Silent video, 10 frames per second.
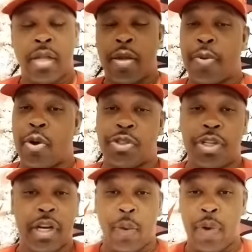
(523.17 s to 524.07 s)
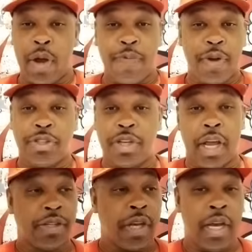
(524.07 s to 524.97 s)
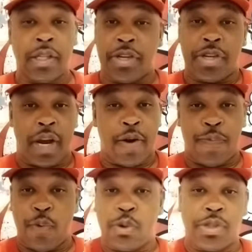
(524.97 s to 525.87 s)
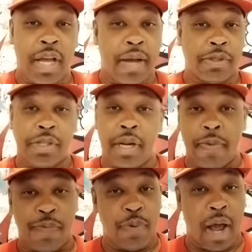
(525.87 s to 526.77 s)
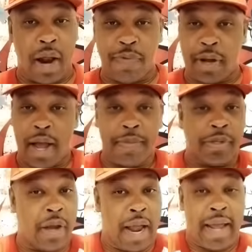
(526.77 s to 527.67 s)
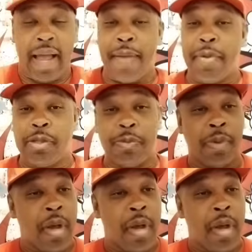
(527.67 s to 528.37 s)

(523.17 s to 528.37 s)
Them girls sending their welfare checks, they sending the food stamps, to send them a few dollars for commissary, I ain't got much,